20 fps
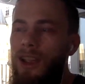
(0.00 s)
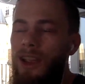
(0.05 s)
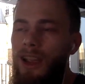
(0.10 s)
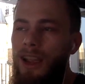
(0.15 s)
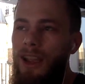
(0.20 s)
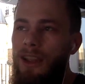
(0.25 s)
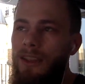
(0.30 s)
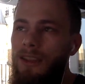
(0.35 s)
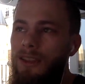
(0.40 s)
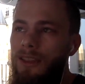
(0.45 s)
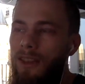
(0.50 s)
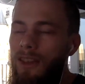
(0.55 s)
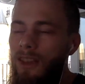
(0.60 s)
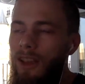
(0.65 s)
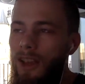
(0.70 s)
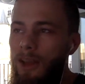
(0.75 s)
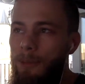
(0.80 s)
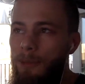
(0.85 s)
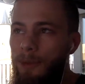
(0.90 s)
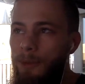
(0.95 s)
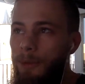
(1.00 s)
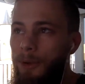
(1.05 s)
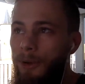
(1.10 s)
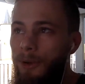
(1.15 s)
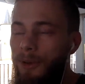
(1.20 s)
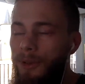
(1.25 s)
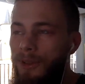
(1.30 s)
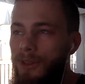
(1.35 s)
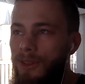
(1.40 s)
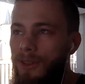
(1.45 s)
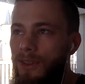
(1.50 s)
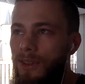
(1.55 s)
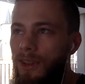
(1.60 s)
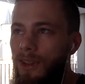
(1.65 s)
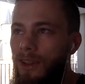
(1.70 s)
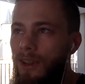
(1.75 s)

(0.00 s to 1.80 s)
And the thing I proposed